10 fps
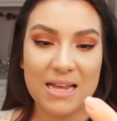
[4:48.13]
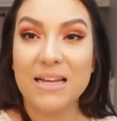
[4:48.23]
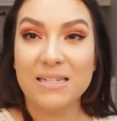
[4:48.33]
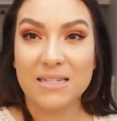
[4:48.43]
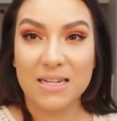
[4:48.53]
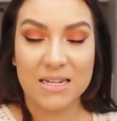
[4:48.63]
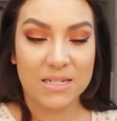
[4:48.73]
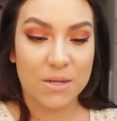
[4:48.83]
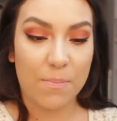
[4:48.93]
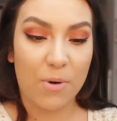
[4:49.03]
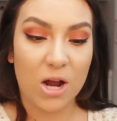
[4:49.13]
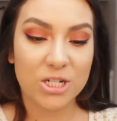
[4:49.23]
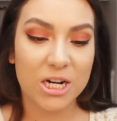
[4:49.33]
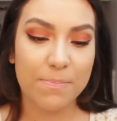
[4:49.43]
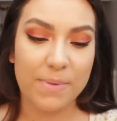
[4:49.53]
is this
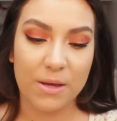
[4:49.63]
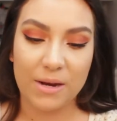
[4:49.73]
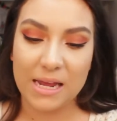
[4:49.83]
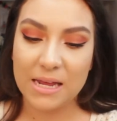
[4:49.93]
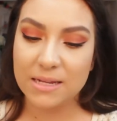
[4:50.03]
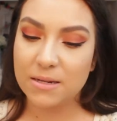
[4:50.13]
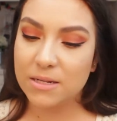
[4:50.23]
Project Beauty